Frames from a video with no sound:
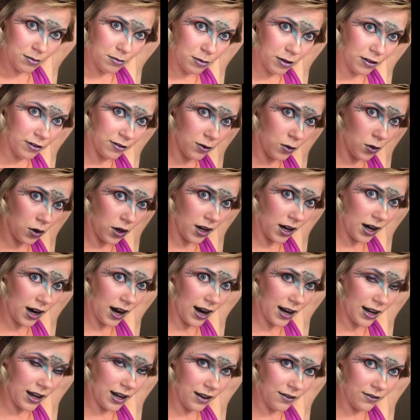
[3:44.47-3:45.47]
Before
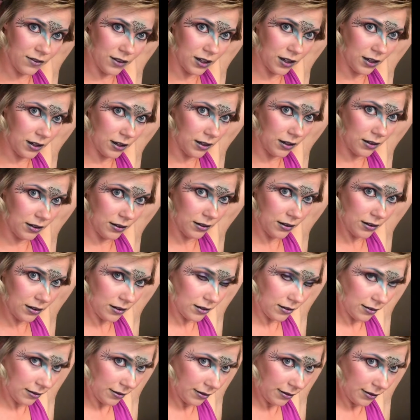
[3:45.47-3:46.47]
I even
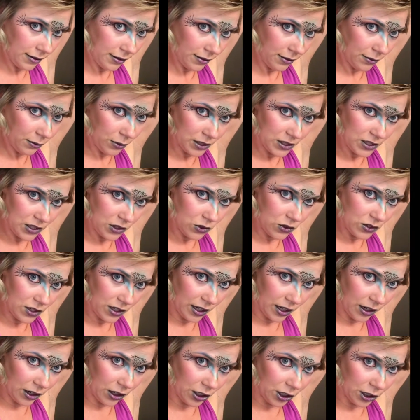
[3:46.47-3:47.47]
was
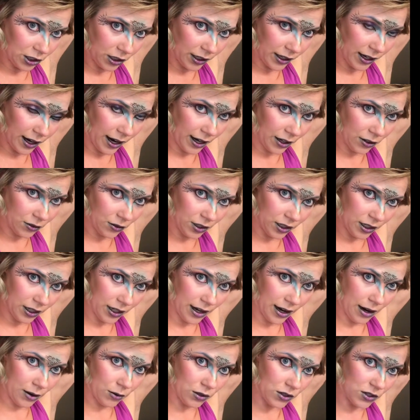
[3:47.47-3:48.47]
using a curling iron,
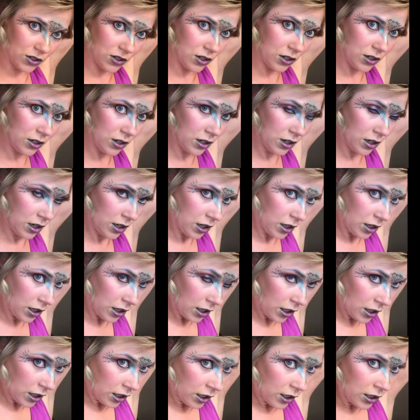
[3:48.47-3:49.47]
really, I was
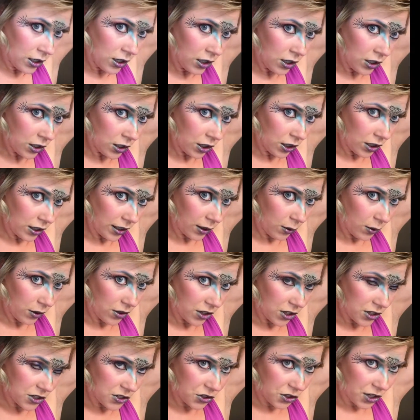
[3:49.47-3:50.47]
curling
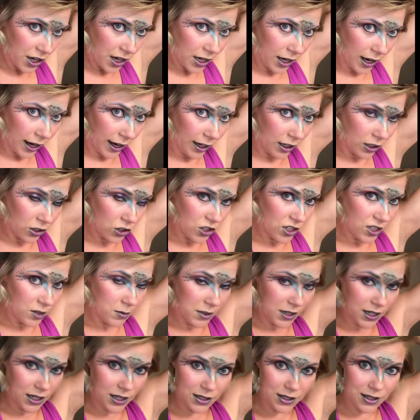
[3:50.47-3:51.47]
with a straight iron just
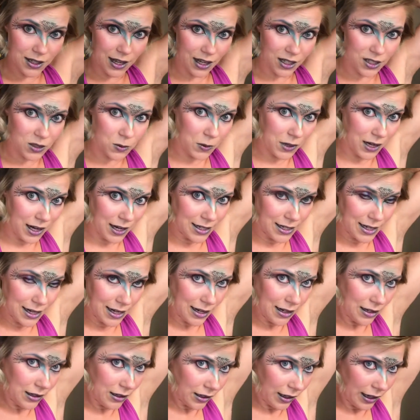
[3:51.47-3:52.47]
because that's what I
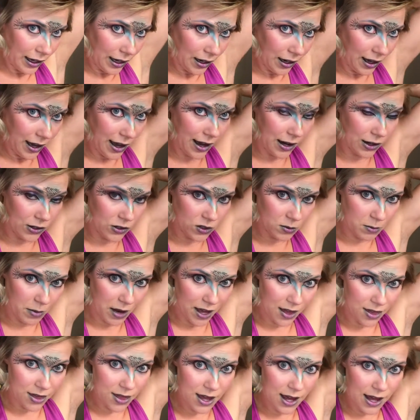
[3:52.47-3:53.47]
did. Like, hair's
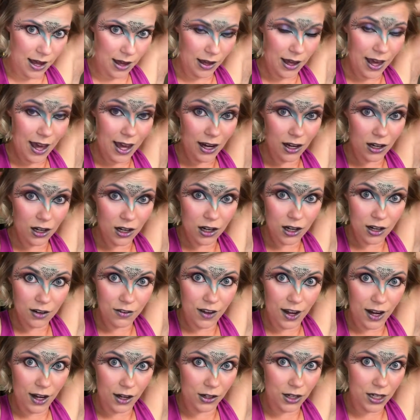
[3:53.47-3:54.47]
my thing.
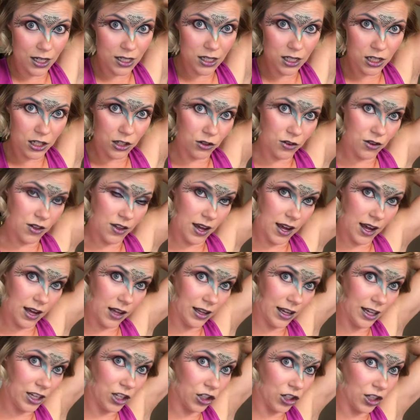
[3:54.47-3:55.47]
If hair isn't your thing,
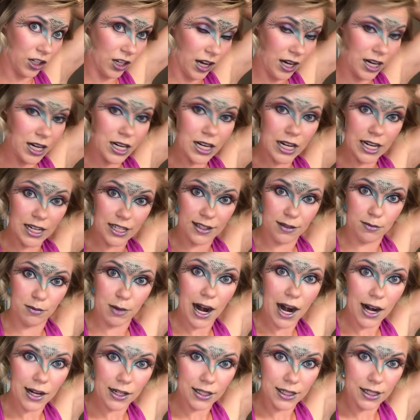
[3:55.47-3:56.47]
like, you're gonna need to
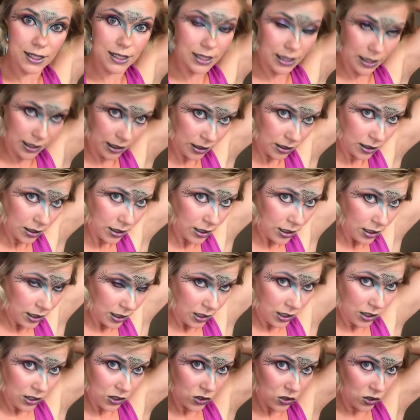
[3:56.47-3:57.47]
practice it.
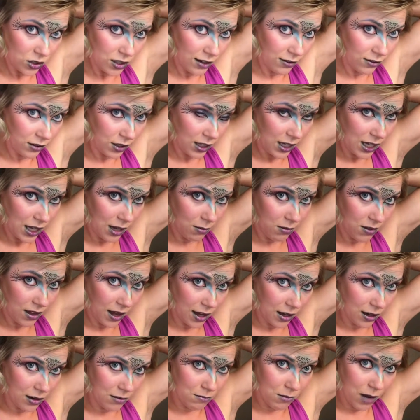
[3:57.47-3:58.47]
So definitely keep
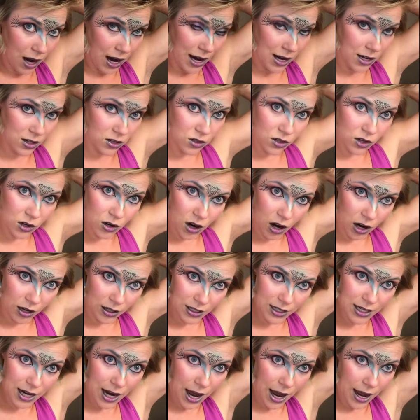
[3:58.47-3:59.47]
that in mind
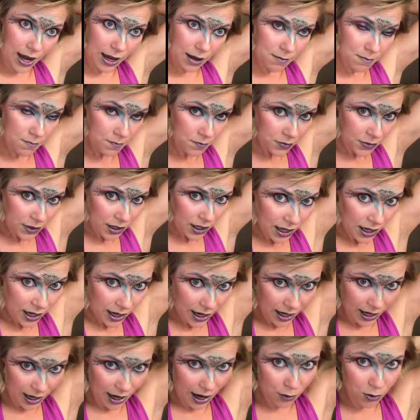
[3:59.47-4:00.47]
on time.
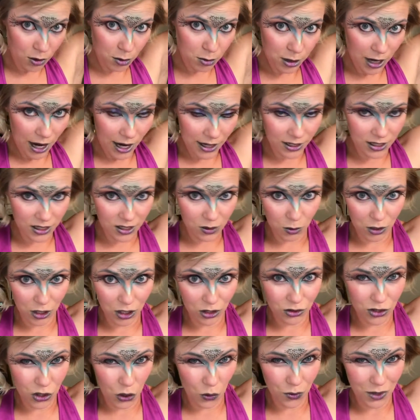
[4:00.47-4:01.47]
And I would practice when
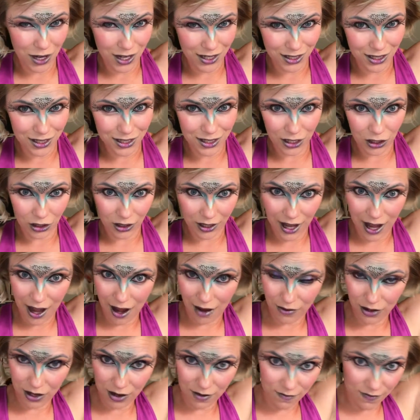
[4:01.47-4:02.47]
you don't necessarily
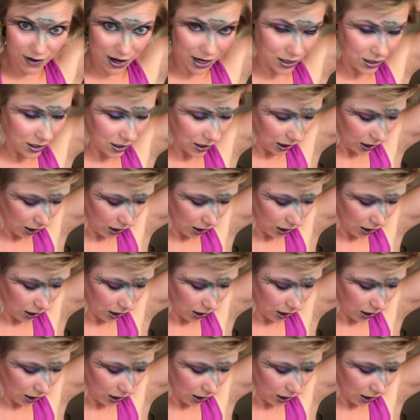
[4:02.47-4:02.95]
have an event to